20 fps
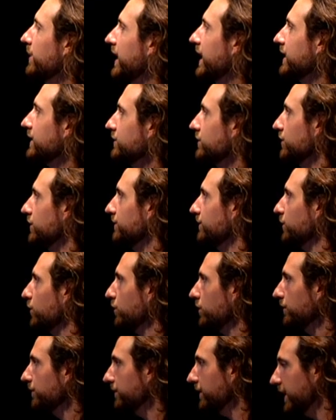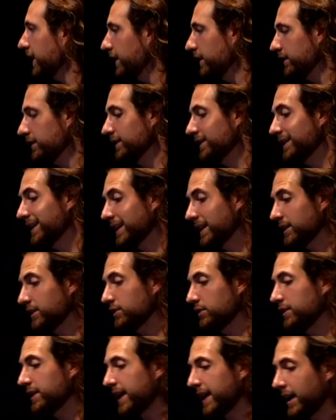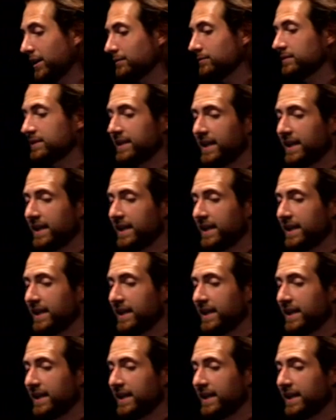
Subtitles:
back to the voter file, they can do that.